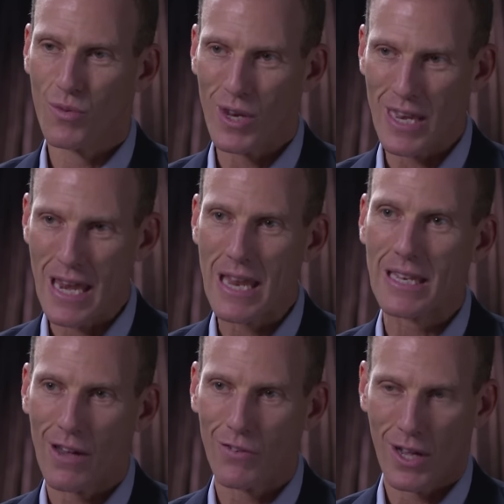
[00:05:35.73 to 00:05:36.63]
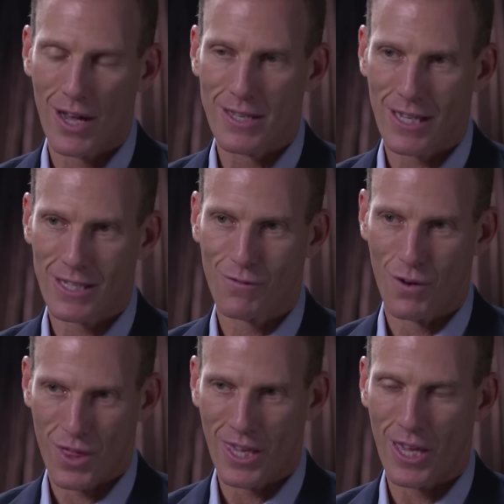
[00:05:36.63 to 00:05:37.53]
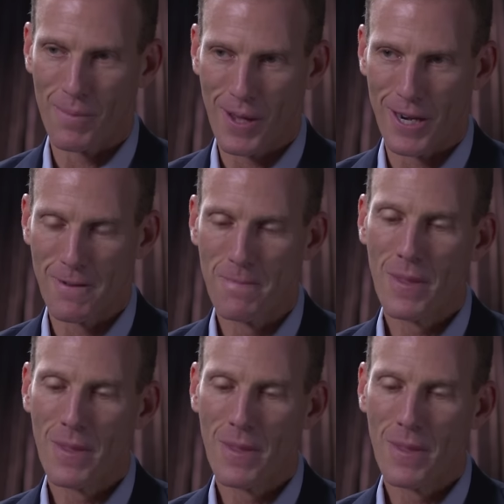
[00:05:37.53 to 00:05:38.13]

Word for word: we need to have a context for thinking about it.